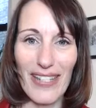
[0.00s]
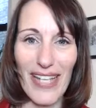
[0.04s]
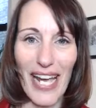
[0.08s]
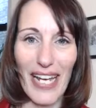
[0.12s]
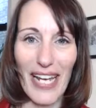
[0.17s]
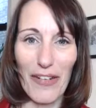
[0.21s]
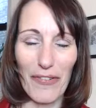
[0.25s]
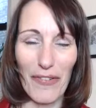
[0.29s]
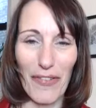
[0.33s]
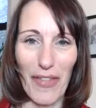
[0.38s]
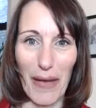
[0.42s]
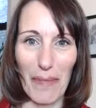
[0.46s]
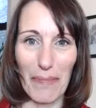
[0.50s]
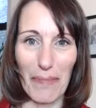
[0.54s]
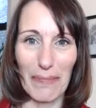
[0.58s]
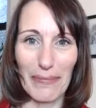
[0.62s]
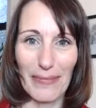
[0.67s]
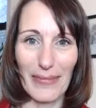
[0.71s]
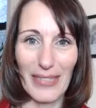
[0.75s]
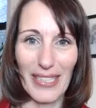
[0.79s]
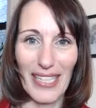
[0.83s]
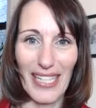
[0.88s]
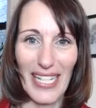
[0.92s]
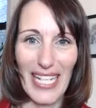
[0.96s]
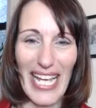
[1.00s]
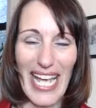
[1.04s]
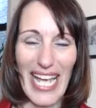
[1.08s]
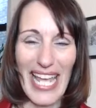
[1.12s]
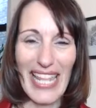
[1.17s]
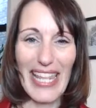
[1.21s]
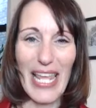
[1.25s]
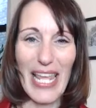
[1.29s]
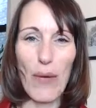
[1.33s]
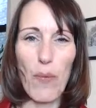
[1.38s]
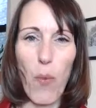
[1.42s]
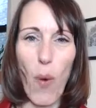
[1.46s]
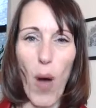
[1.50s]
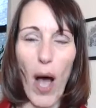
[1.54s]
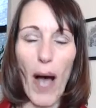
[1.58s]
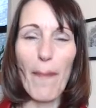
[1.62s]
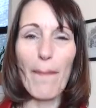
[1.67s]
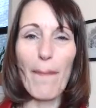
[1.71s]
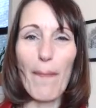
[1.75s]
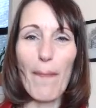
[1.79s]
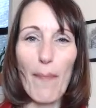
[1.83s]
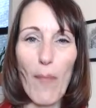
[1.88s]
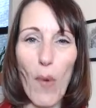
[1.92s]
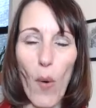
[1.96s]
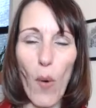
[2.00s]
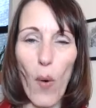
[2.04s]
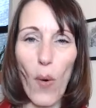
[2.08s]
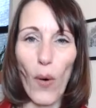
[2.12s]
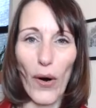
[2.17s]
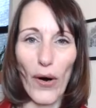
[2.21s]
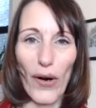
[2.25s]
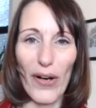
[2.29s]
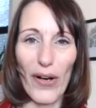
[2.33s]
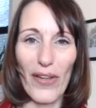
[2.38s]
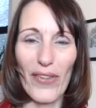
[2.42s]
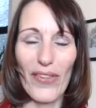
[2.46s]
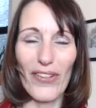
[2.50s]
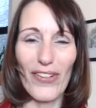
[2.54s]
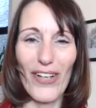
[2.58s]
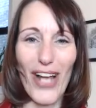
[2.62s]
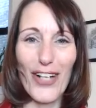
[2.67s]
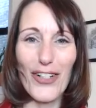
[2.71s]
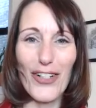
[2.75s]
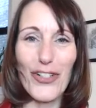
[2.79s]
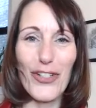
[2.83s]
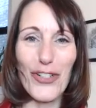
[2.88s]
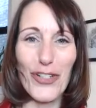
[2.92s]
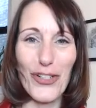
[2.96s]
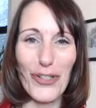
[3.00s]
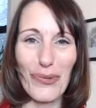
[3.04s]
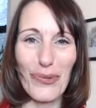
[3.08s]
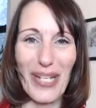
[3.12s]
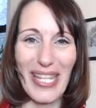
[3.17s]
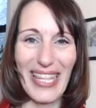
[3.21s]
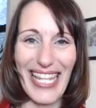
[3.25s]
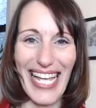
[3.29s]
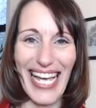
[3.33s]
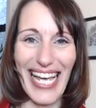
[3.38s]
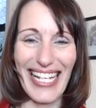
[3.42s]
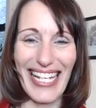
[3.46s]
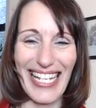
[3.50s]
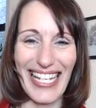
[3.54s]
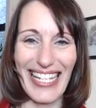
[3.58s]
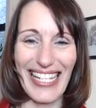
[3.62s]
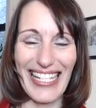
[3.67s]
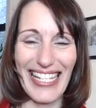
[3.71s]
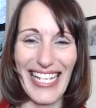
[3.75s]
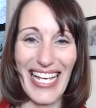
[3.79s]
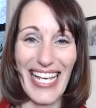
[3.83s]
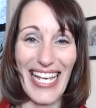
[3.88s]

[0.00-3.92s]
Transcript: of them. They want more, and they're not sure what that is.